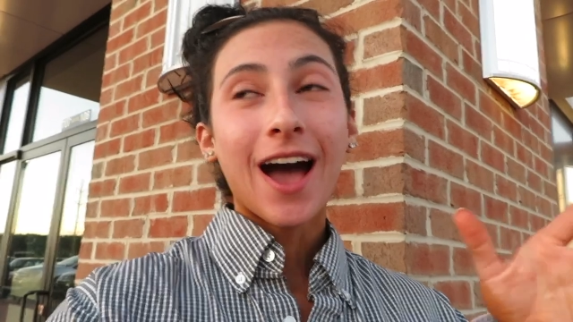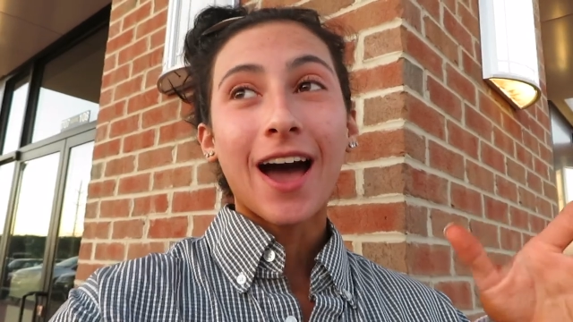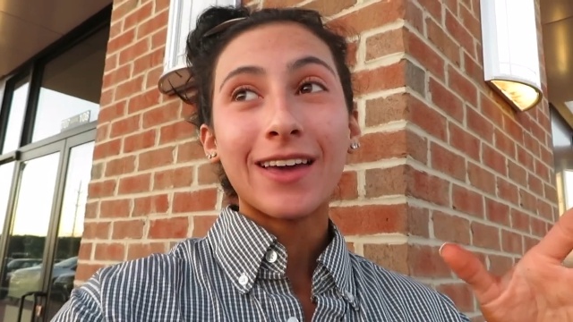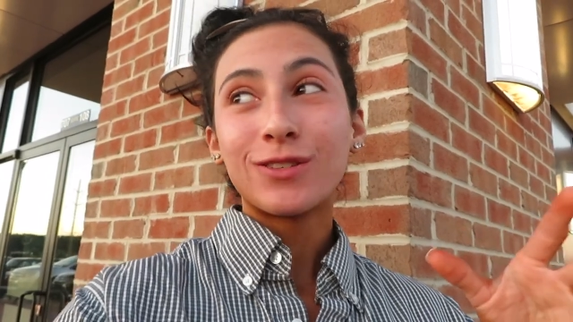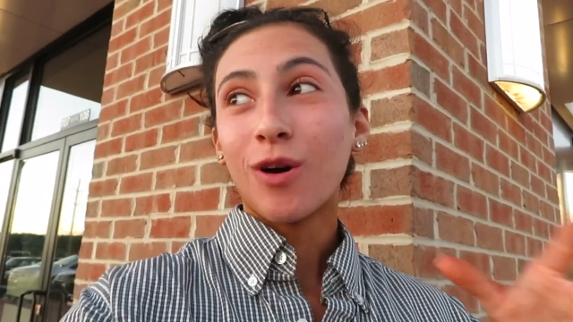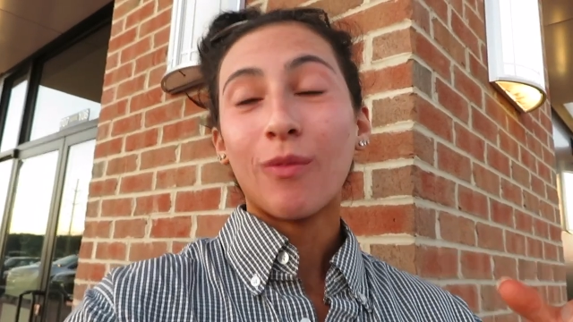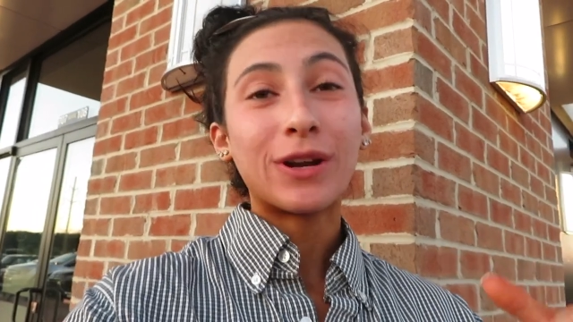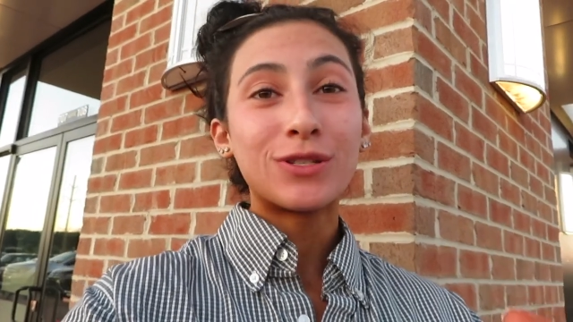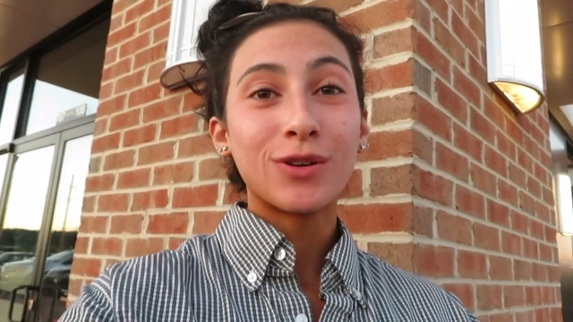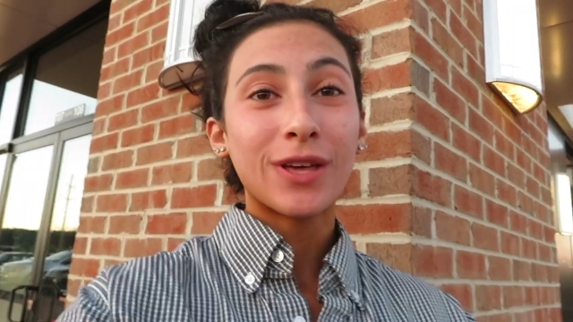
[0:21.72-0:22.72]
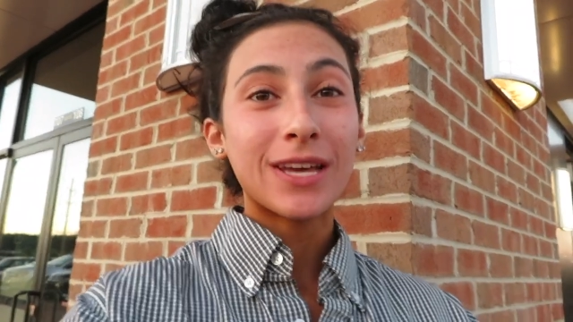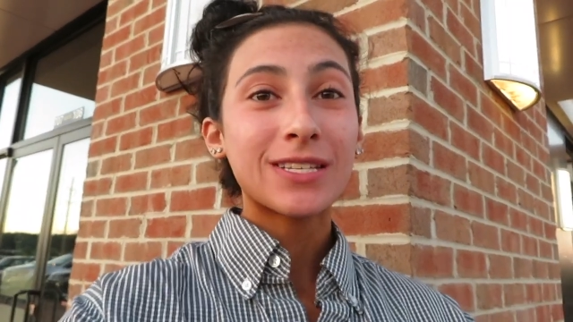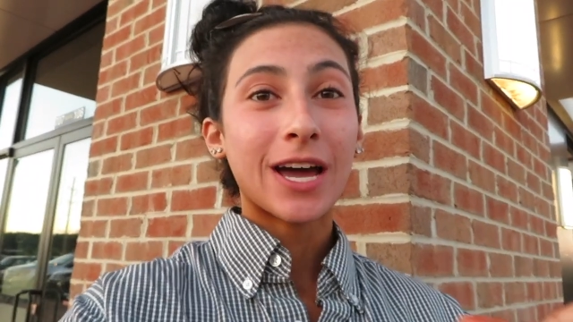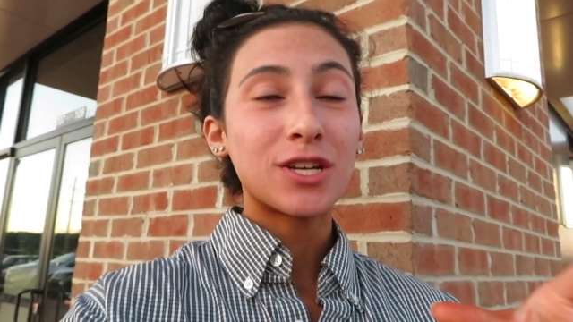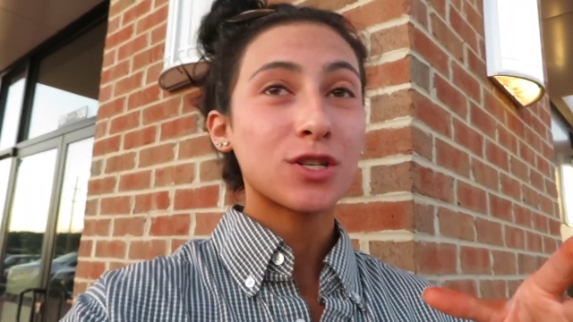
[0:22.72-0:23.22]
I don't want to do
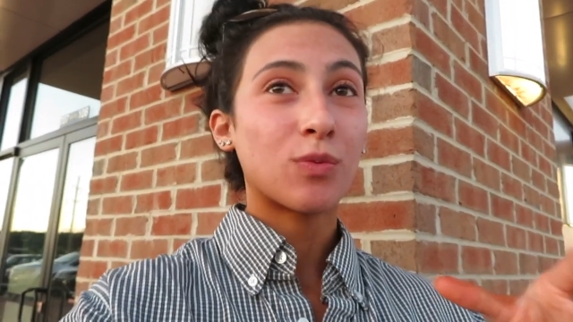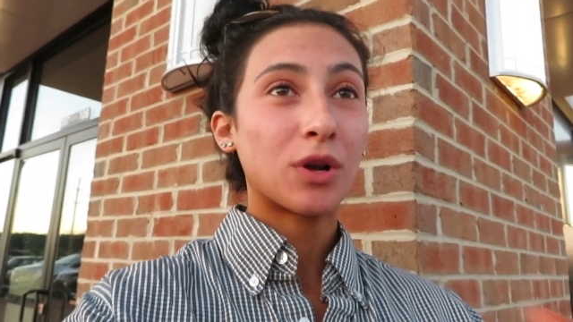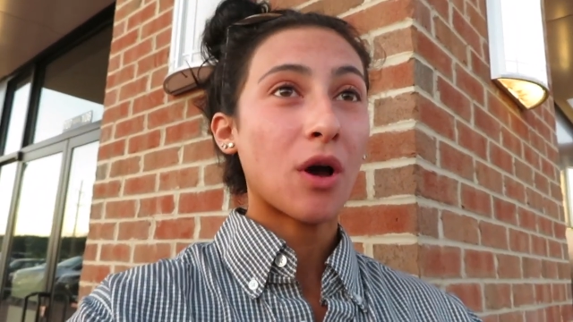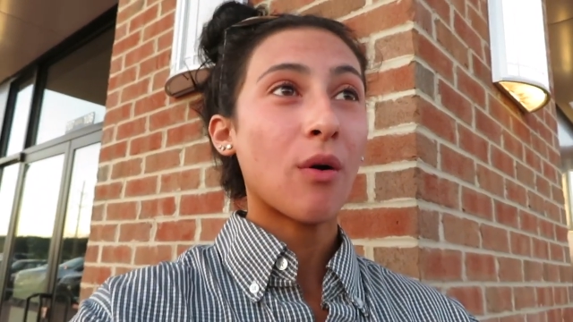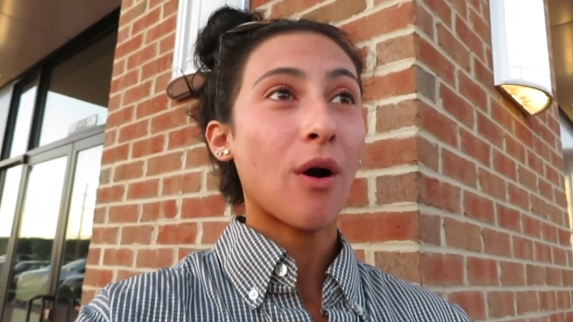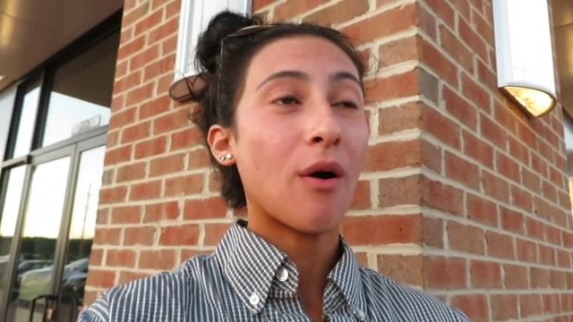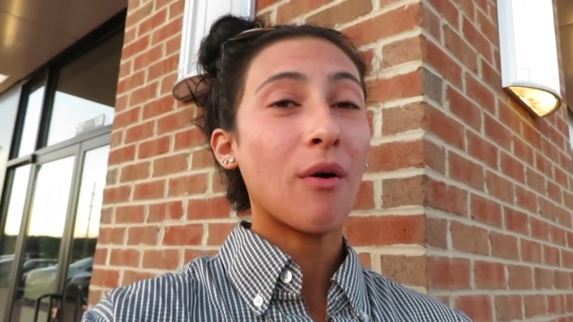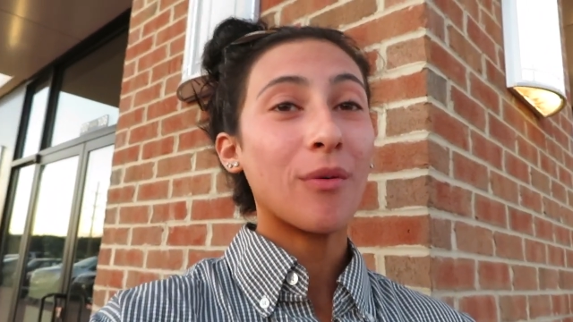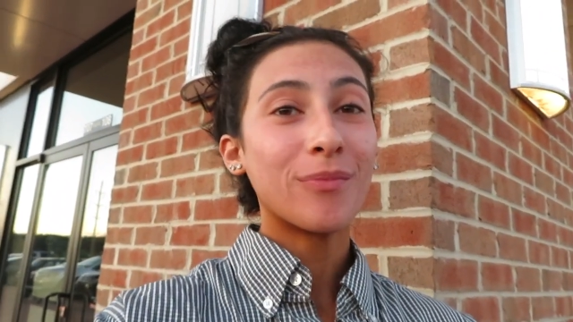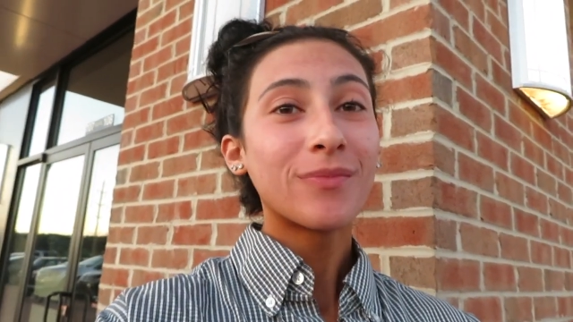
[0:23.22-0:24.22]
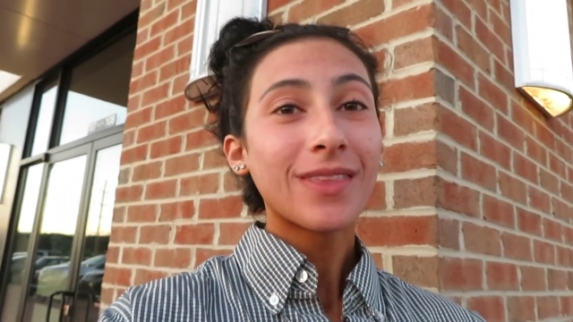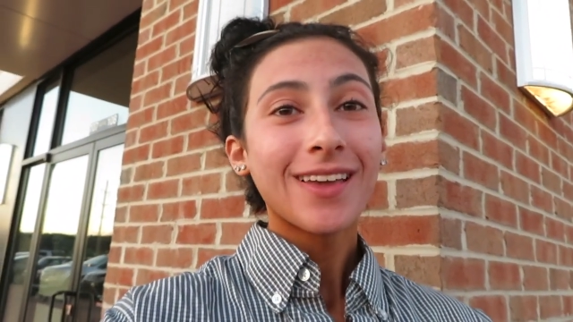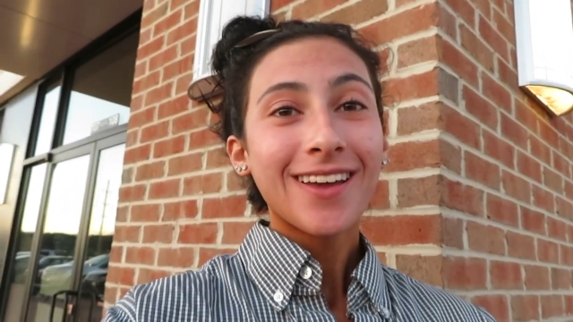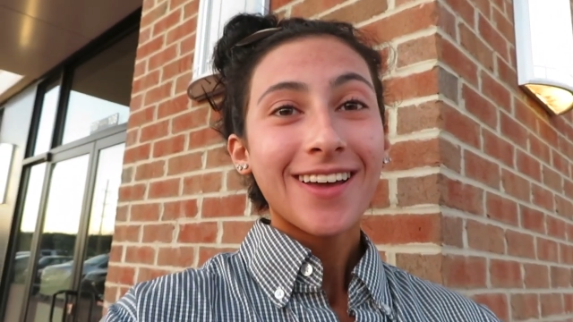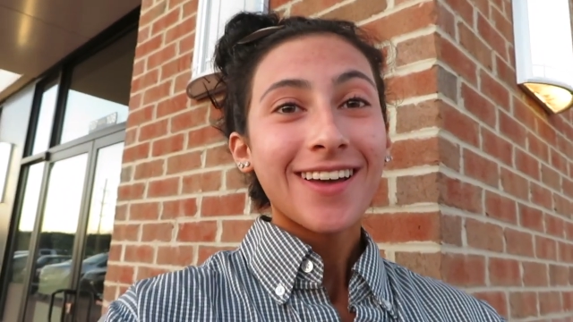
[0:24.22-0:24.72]
this. I just want to go
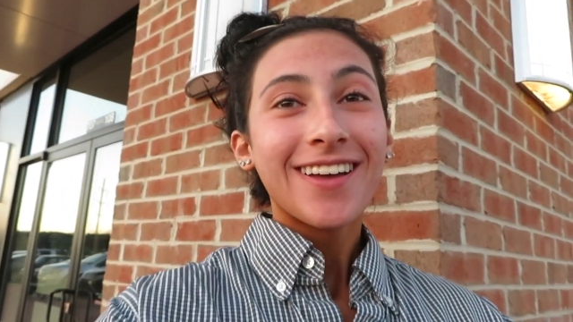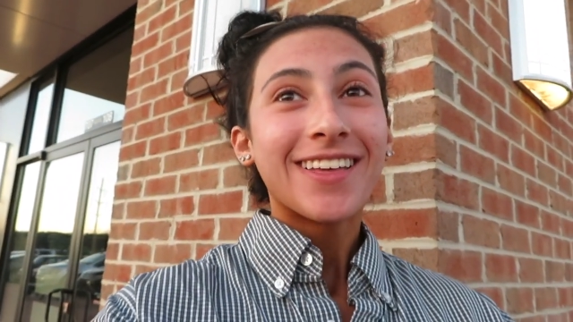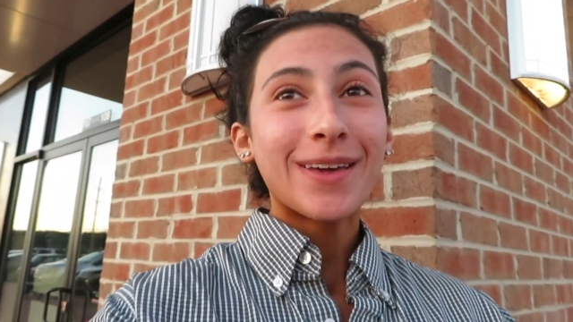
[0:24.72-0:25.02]
home.